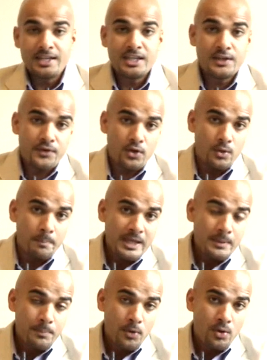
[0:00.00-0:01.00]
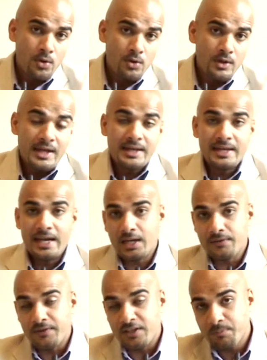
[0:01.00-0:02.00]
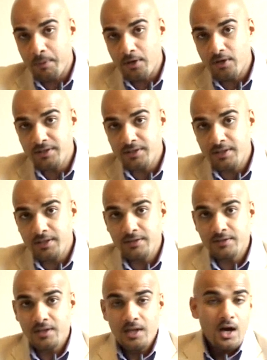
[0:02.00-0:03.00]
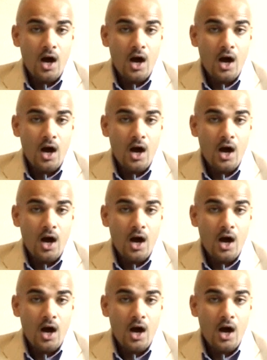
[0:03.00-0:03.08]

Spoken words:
difficult people, negative experiences.